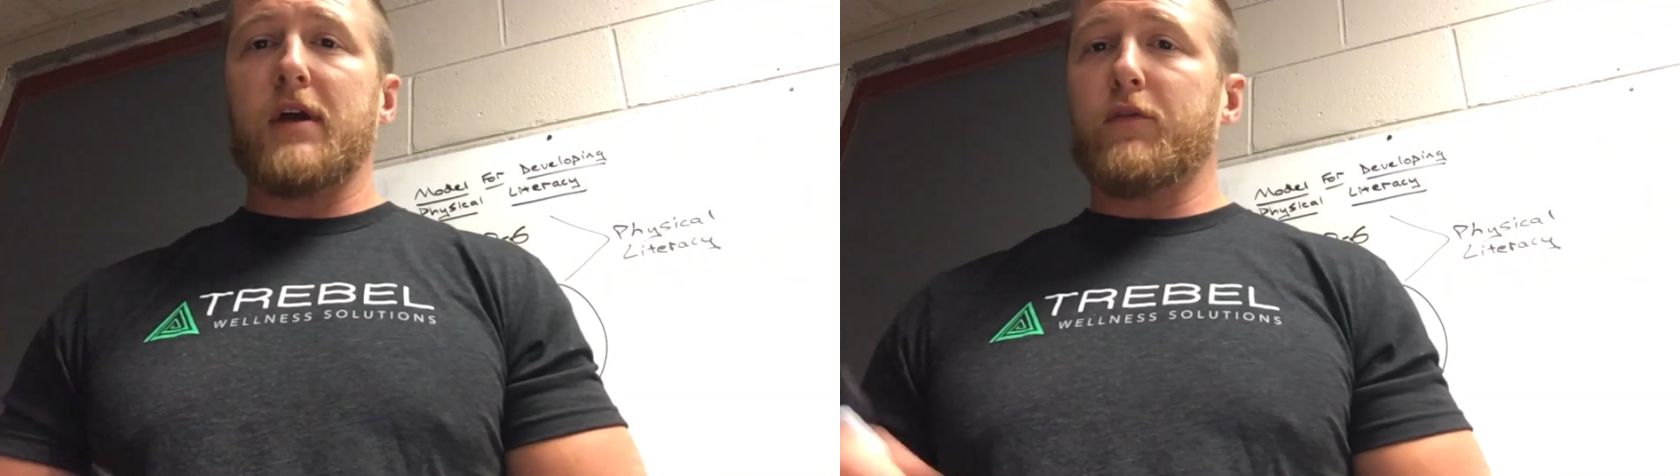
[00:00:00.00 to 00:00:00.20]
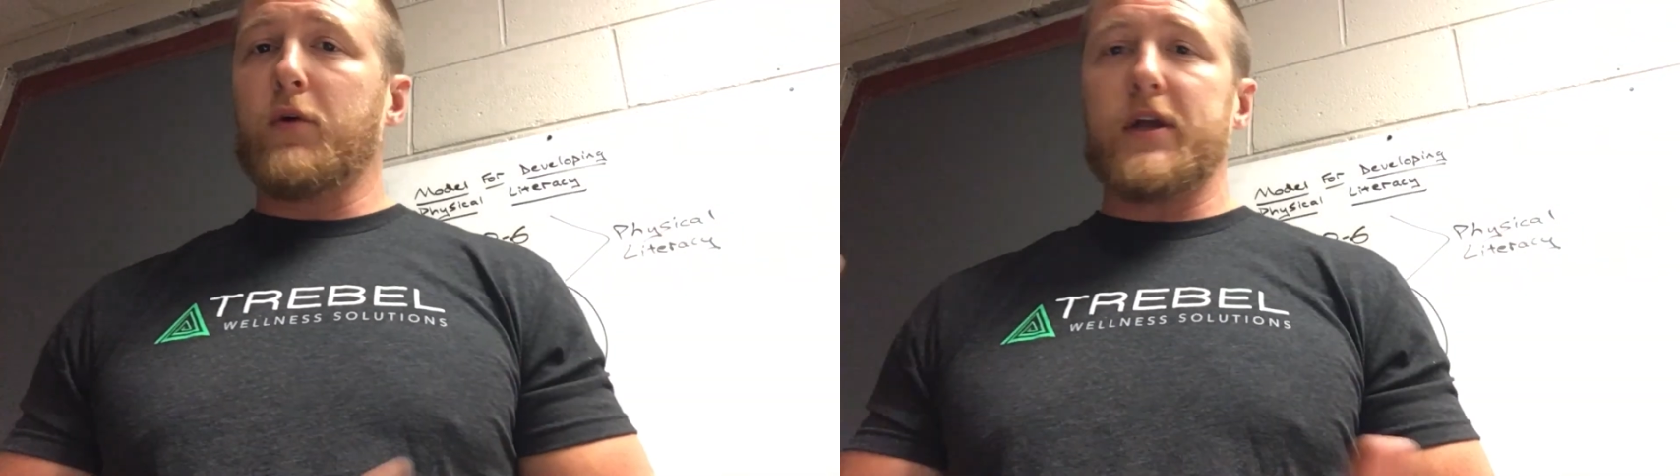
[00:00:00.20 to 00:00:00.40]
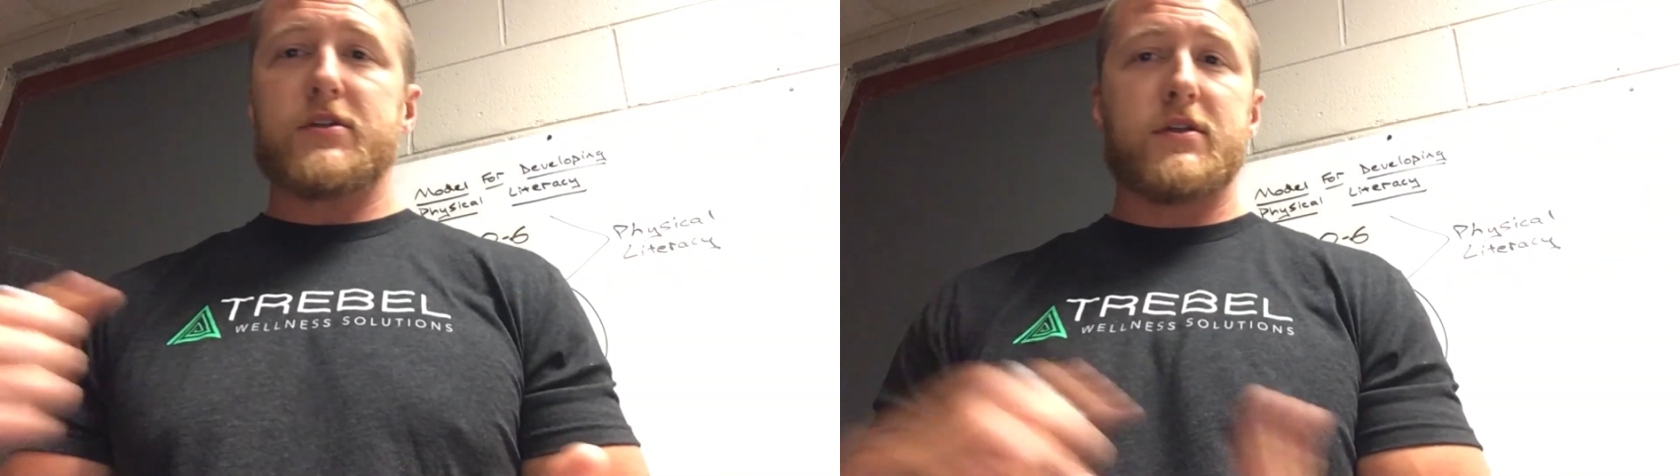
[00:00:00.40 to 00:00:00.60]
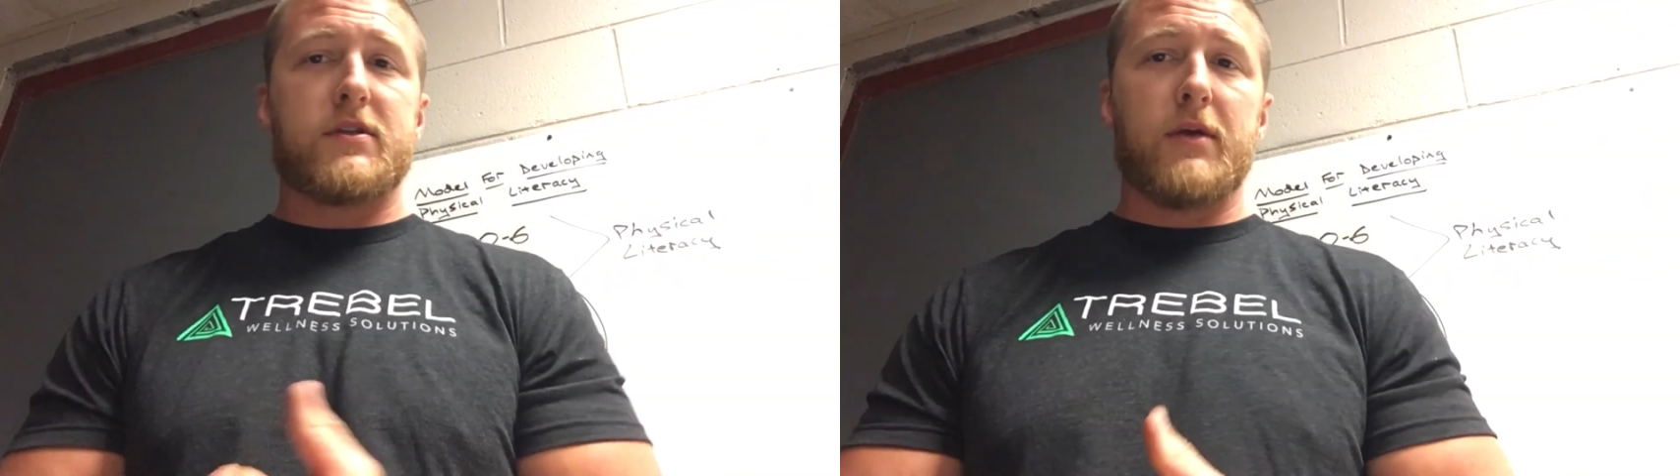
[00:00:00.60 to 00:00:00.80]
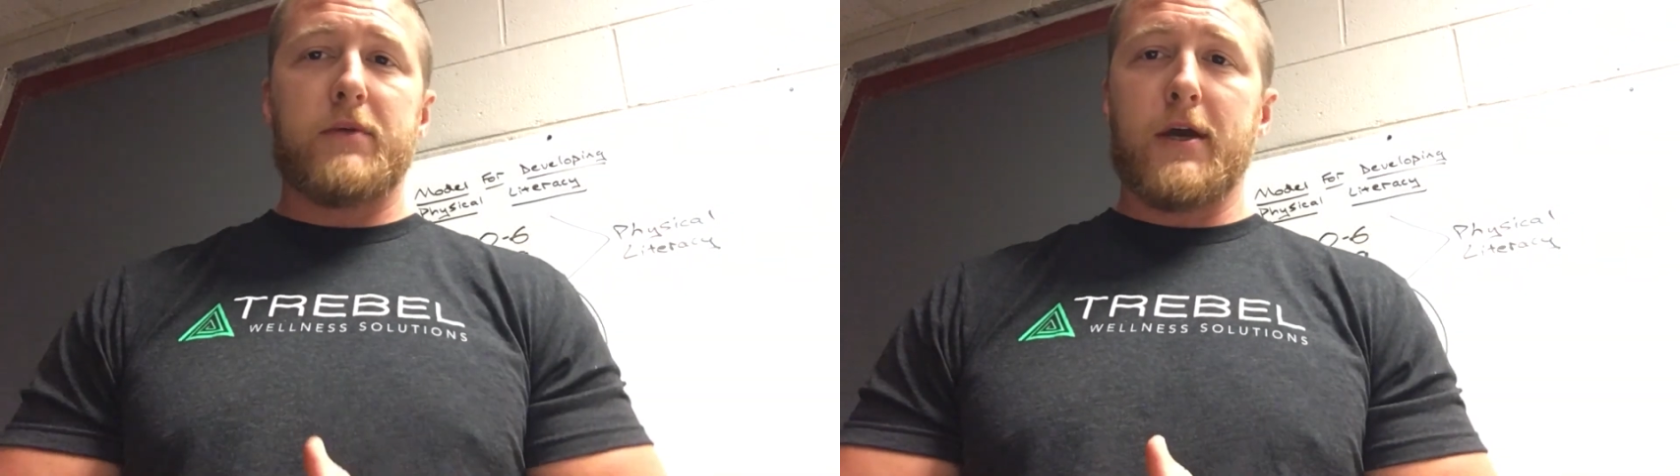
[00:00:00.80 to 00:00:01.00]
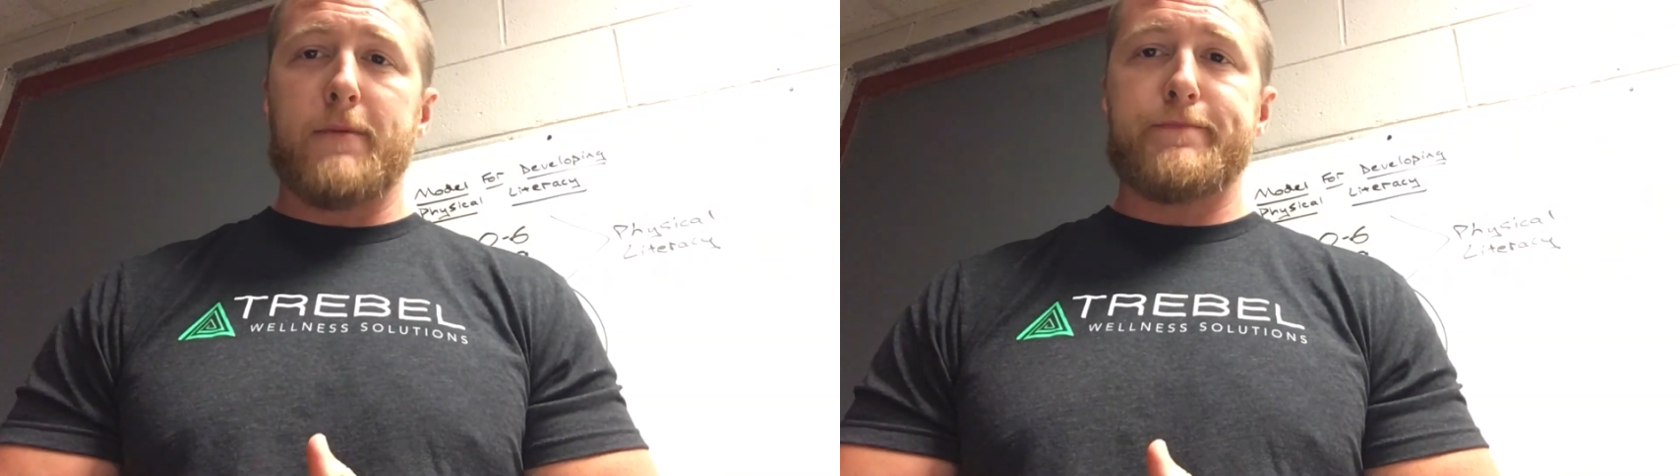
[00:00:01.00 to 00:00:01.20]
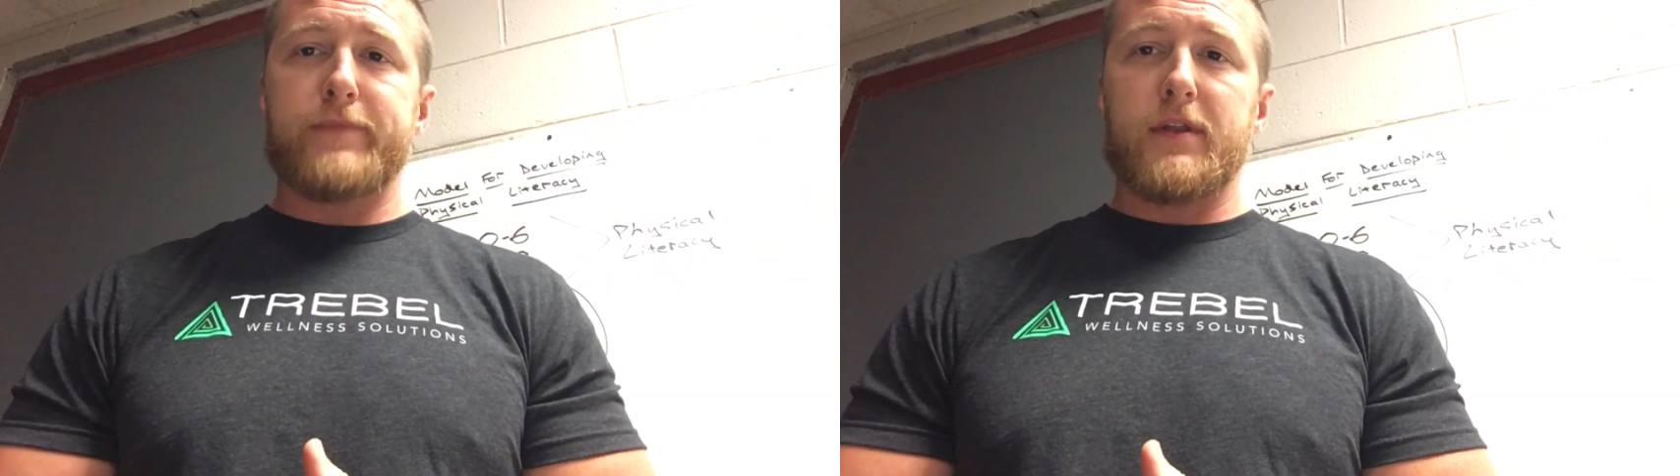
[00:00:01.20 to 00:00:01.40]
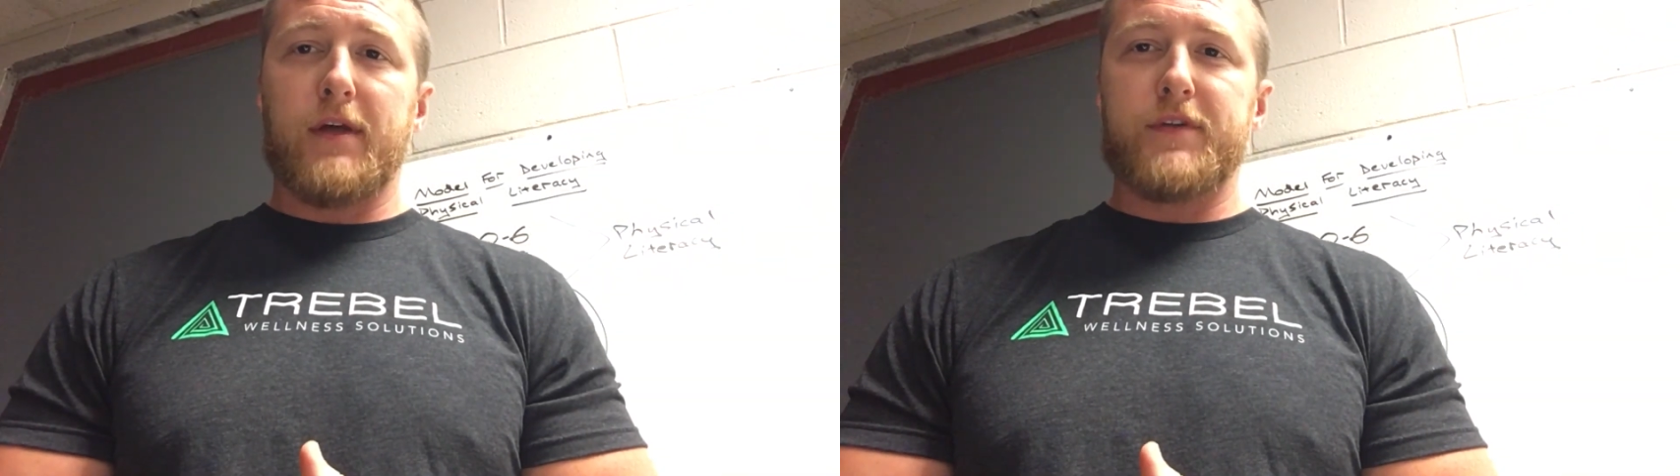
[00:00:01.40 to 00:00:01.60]
If you have questions, hit me up.
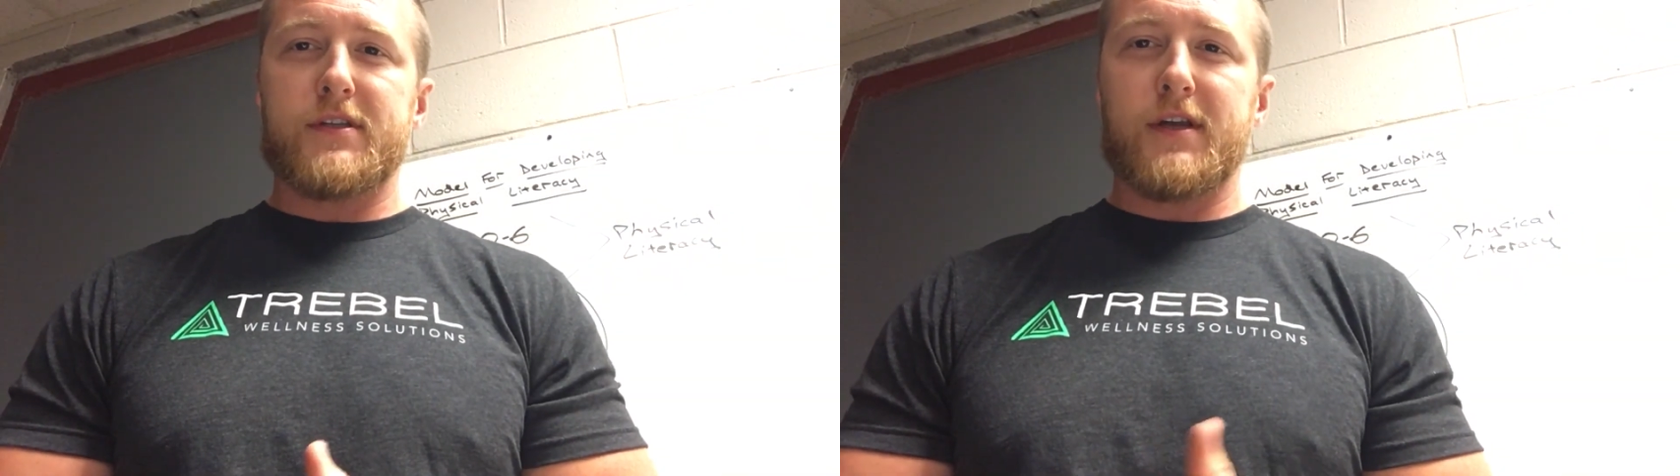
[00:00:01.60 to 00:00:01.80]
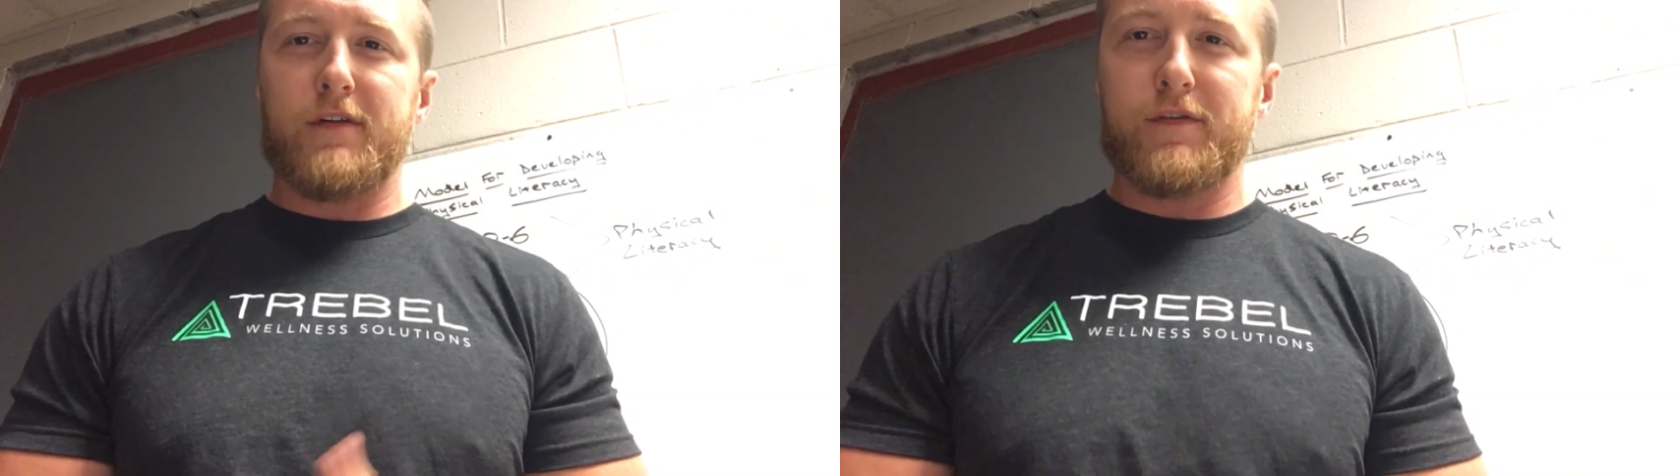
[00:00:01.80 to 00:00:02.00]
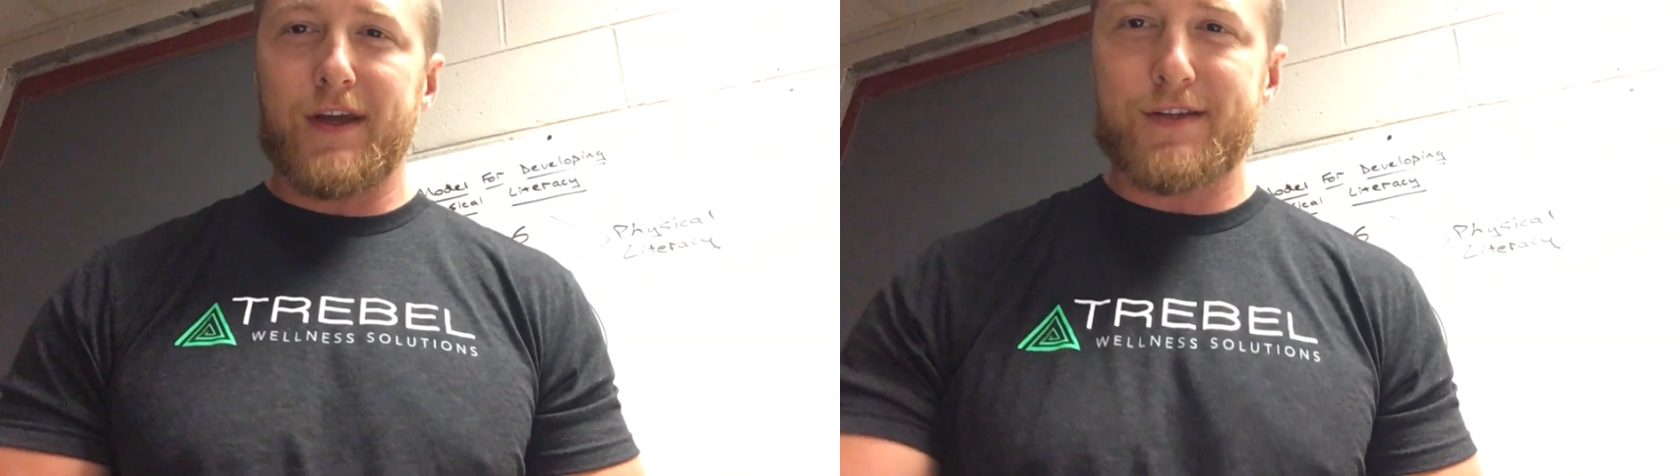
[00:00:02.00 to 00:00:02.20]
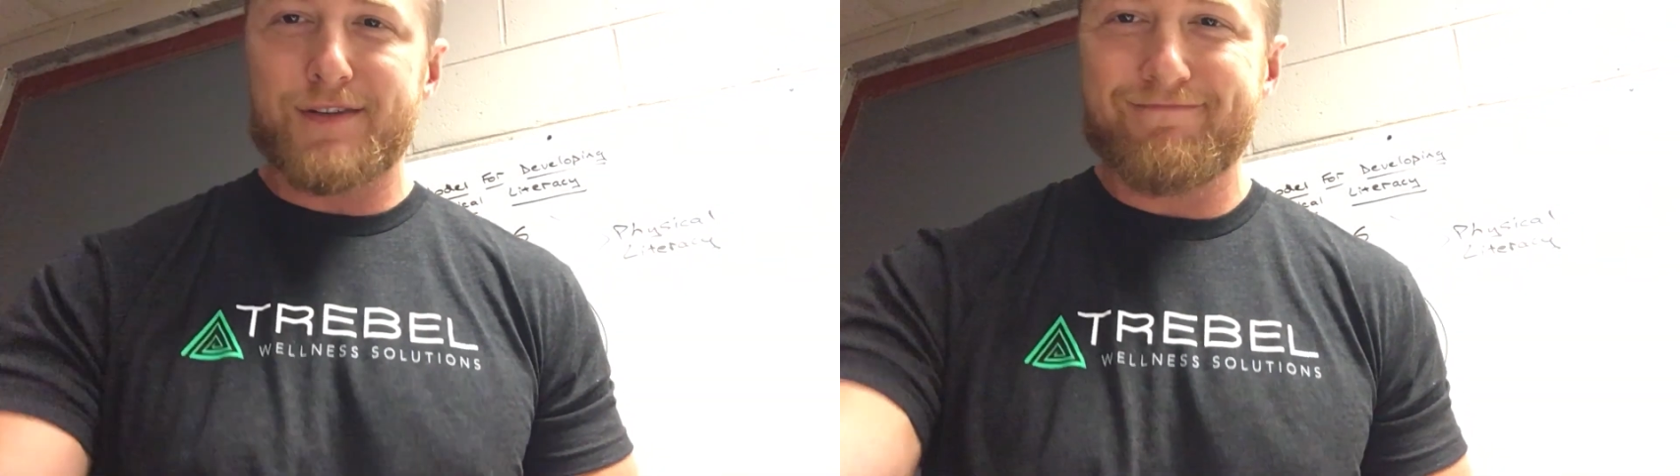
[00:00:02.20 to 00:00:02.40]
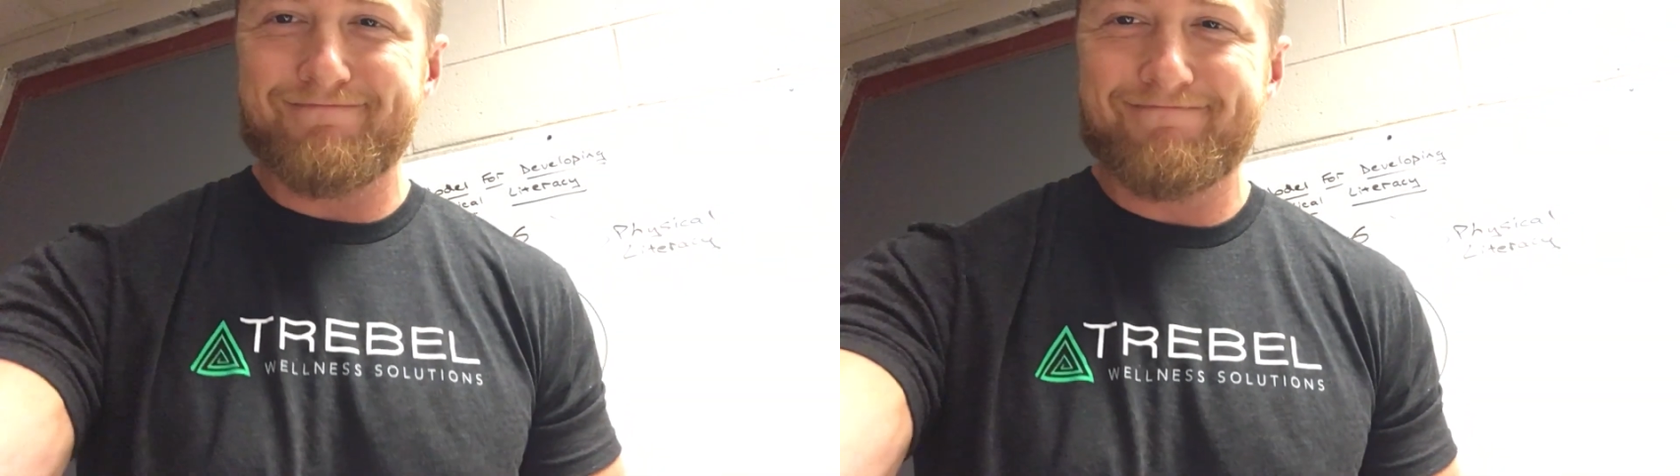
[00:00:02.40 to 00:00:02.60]
I love this stuff. Thanks.